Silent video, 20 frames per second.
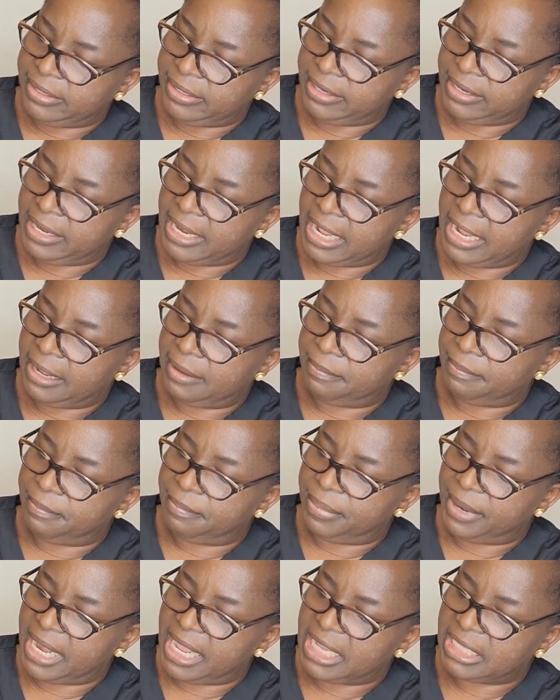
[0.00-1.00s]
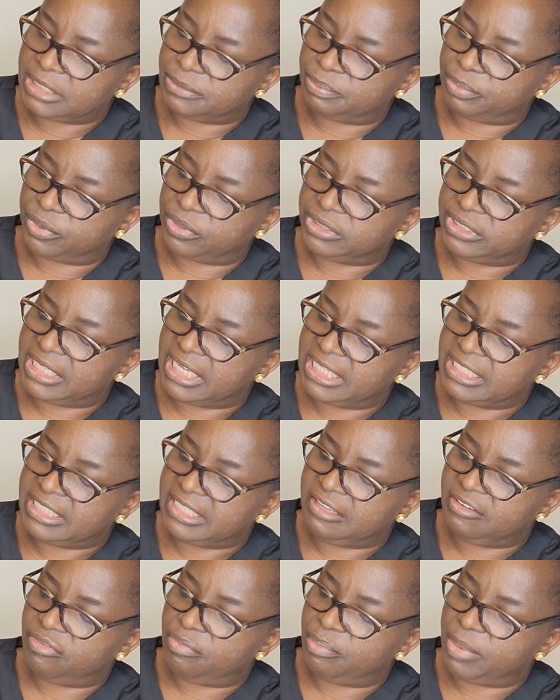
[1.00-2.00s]
Now place
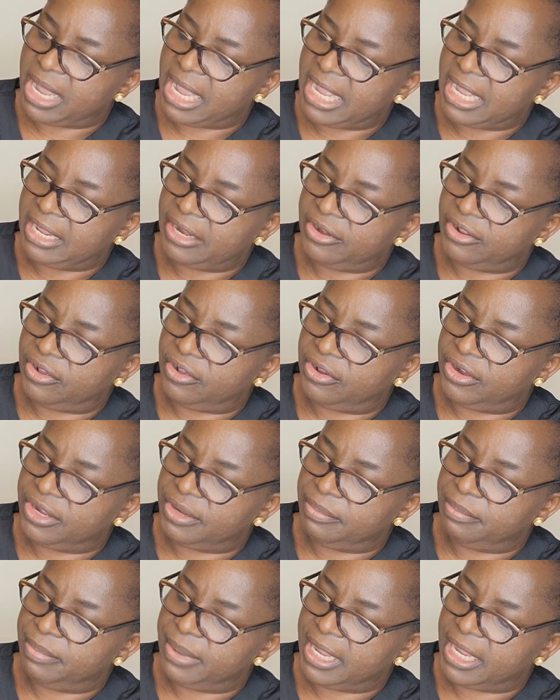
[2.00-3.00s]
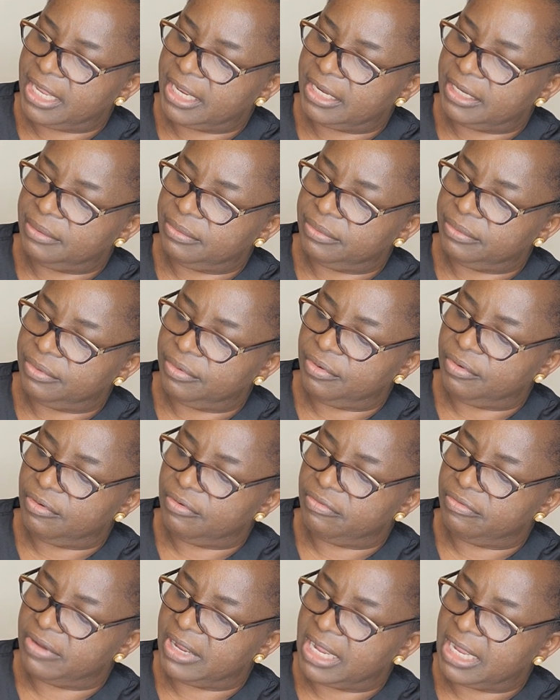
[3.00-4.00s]
protective pad on the bed
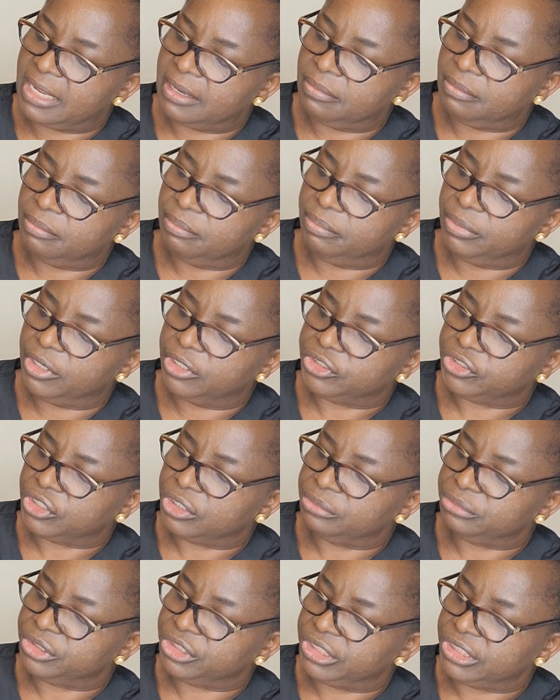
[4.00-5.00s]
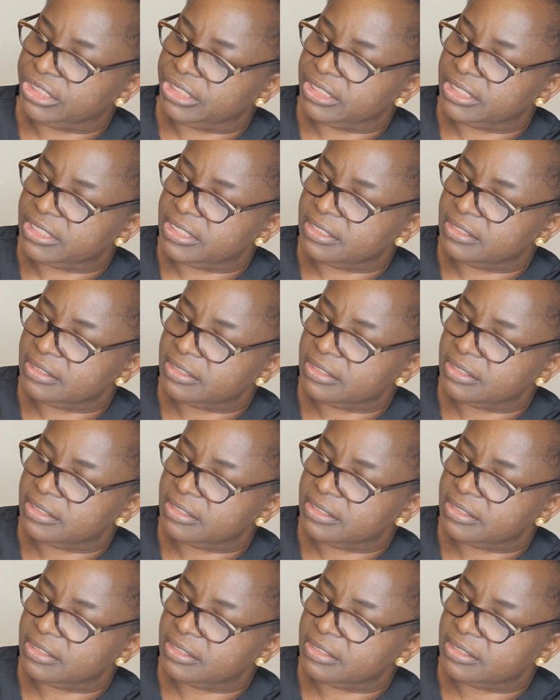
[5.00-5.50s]
over bottom sheets.